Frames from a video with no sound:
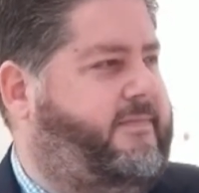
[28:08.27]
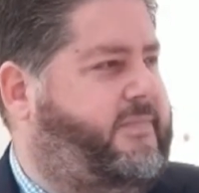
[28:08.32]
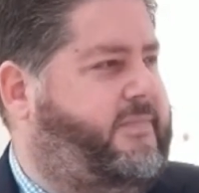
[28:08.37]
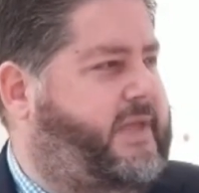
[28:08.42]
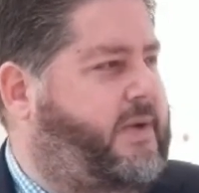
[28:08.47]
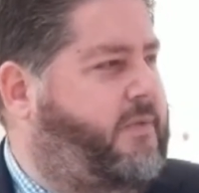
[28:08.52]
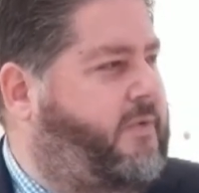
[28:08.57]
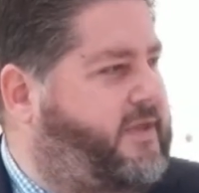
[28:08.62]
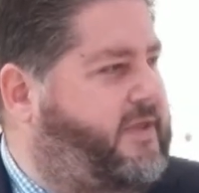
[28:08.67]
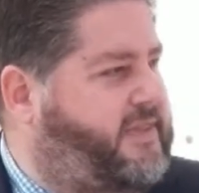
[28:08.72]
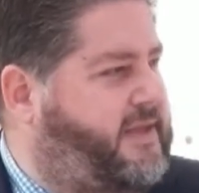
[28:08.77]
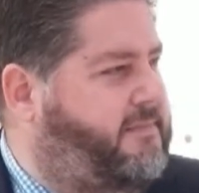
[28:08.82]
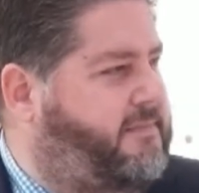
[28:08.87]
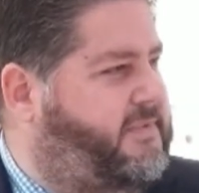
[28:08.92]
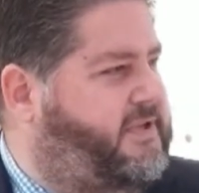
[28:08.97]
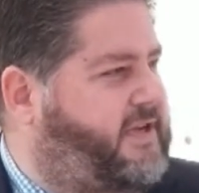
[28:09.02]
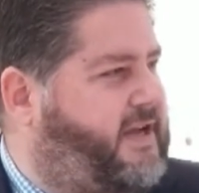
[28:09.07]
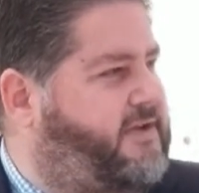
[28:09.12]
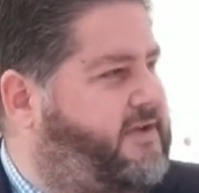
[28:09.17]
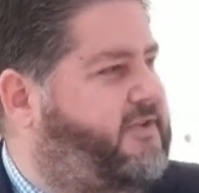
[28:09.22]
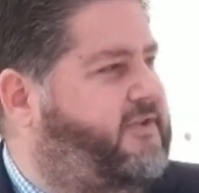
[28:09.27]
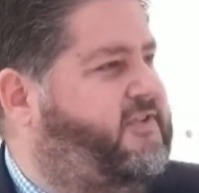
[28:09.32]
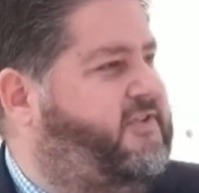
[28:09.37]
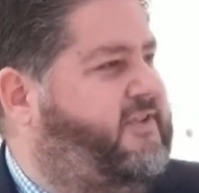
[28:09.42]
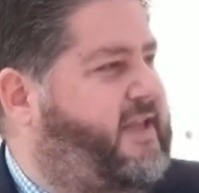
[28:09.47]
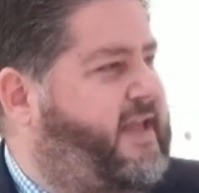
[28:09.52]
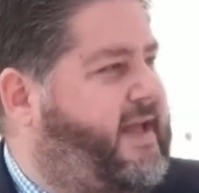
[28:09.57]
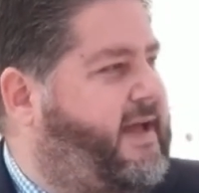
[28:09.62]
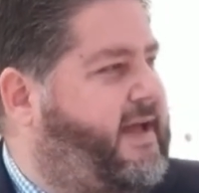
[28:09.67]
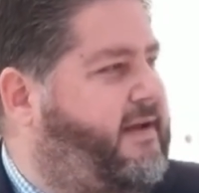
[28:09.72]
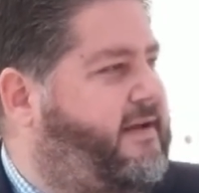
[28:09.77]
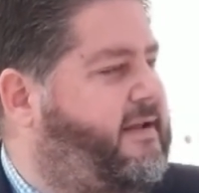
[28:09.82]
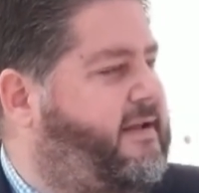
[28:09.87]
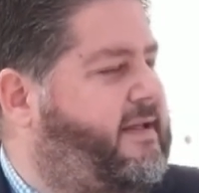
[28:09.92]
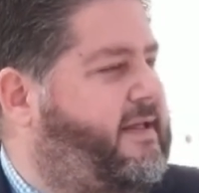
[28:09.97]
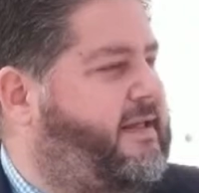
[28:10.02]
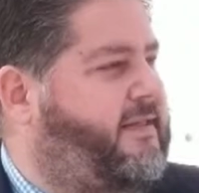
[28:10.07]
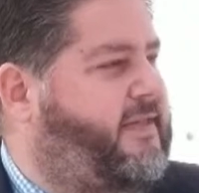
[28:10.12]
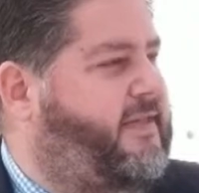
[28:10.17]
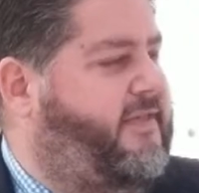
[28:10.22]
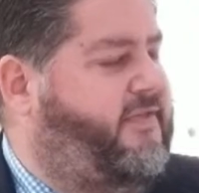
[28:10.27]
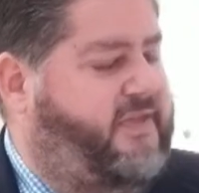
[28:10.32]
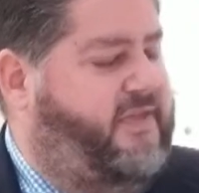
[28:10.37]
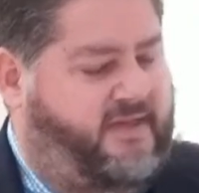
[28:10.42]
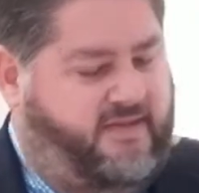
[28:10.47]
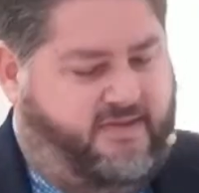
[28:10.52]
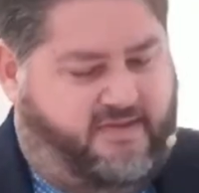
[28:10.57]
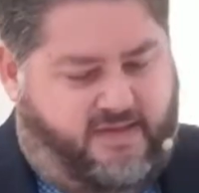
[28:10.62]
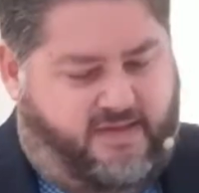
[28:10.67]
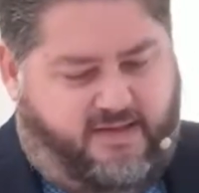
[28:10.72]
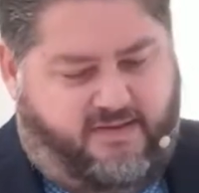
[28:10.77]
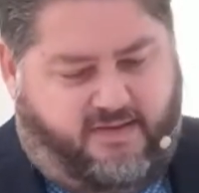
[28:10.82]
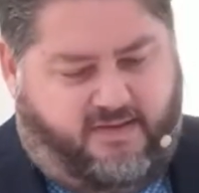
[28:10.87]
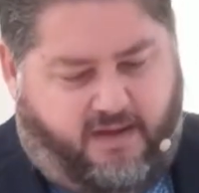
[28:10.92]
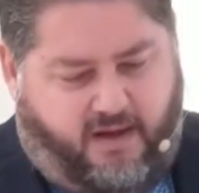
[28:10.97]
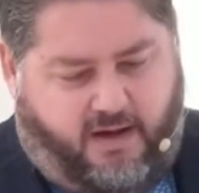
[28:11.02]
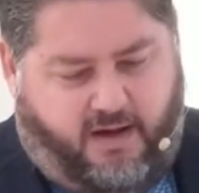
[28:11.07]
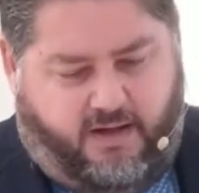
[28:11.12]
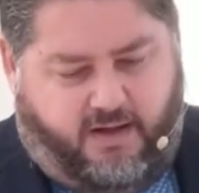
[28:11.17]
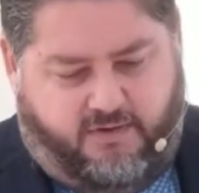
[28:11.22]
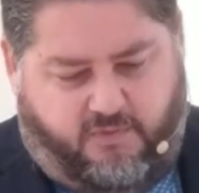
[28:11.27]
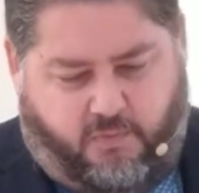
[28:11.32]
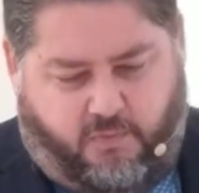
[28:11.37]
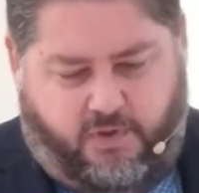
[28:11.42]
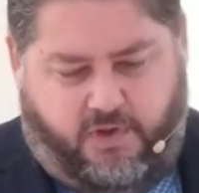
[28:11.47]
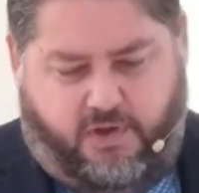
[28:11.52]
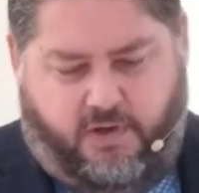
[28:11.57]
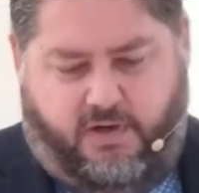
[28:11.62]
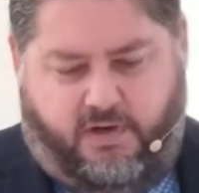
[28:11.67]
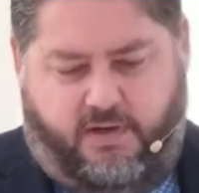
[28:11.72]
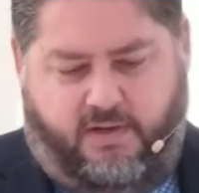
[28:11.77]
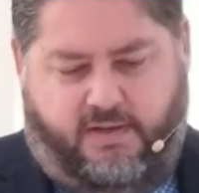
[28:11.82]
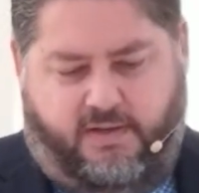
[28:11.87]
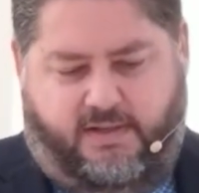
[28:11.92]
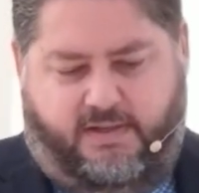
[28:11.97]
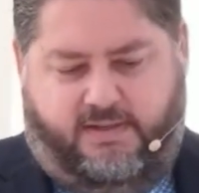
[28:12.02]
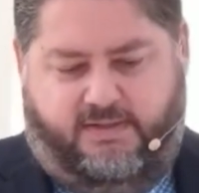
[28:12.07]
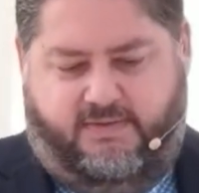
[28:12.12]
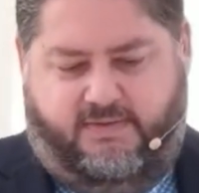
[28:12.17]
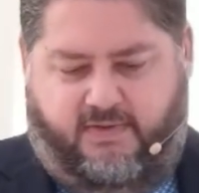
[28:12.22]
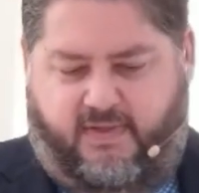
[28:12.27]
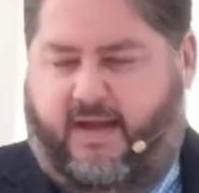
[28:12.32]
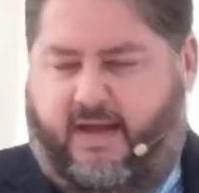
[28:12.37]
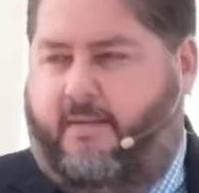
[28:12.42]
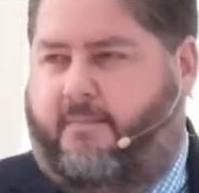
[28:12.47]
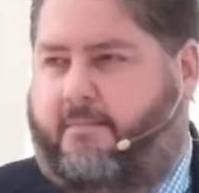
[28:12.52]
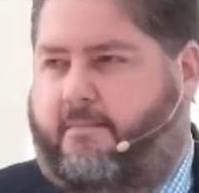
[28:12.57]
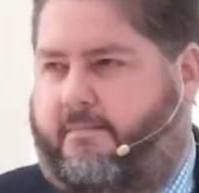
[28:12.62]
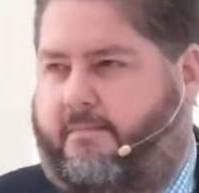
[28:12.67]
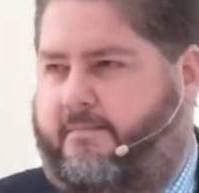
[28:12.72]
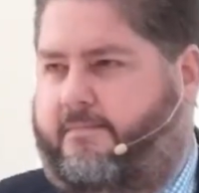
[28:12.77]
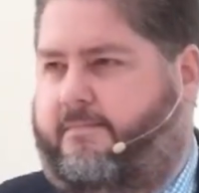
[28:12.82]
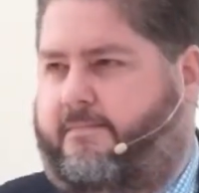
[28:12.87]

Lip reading: They want them to understand that this is God's word to them.